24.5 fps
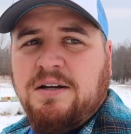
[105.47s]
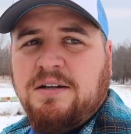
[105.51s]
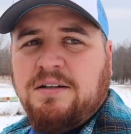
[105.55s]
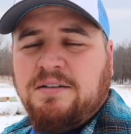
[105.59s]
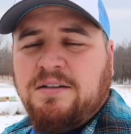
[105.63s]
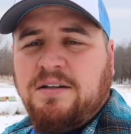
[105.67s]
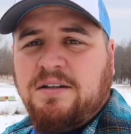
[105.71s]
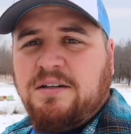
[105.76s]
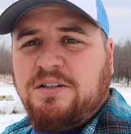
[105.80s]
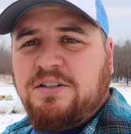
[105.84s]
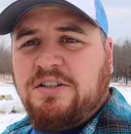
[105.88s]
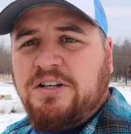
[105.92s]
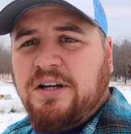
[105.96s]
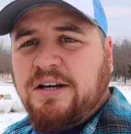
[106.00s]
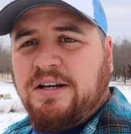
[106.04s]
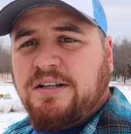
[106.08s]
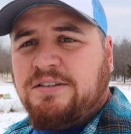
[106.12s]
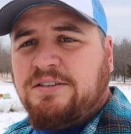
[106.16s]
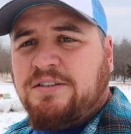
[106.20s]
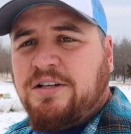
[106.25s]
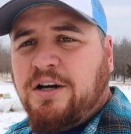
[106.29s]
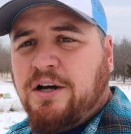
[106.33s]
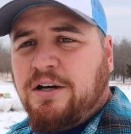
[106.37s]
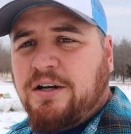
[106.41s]
see the
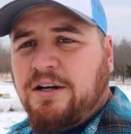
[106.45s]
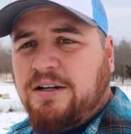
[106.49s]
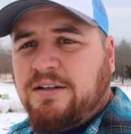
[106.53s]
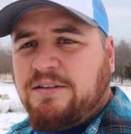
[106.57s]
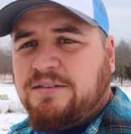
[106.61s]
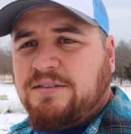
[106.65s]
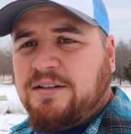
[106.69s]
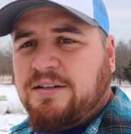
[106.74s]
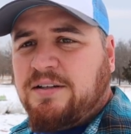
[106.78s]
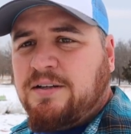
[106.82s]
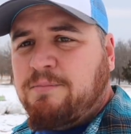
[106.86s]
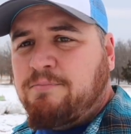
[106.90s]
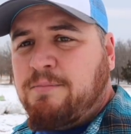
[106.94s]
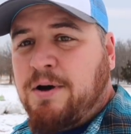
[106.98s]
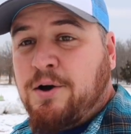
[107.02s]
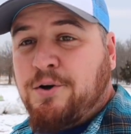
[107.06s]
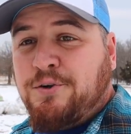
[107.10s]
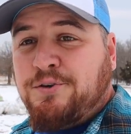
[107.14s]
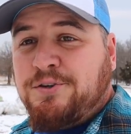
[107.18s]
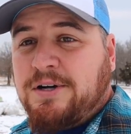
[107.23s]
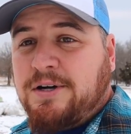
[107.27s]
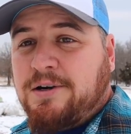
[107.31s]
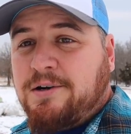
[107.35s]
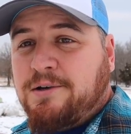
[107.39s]
chickens, turkeys,
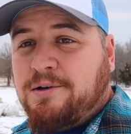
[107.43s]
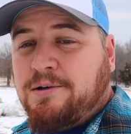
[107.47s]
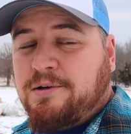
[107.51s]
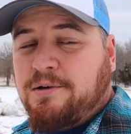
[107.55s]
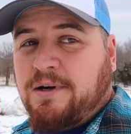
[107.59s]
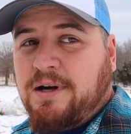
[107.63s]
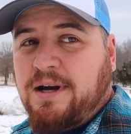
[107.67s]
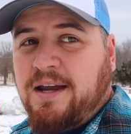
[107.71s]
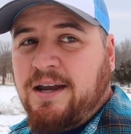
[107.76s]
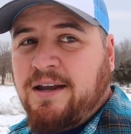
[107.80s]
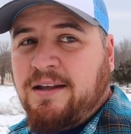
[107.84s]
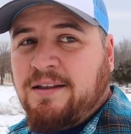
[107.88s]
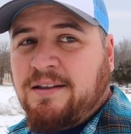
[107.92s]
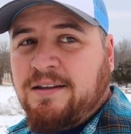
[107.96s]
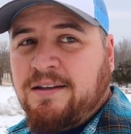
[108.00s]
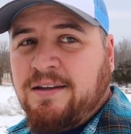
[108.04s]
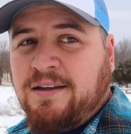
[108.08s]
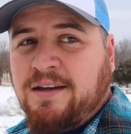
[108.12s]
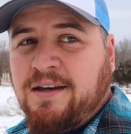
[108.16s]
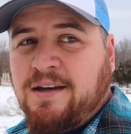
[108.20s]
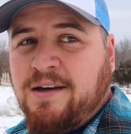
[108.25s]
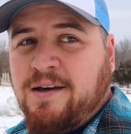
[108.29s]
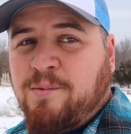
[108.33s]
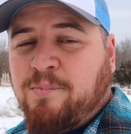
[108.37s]
Mojo, and
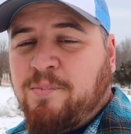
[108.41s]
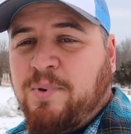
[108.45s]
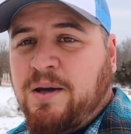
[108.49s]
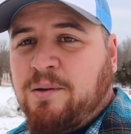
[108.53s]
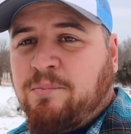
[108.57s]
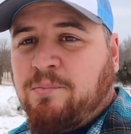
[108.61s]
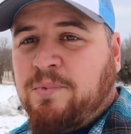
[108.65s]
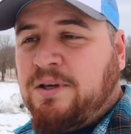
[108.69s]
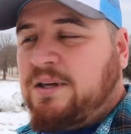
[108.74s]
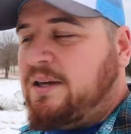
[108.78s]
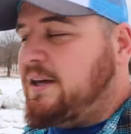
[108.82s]
the uh, pygmy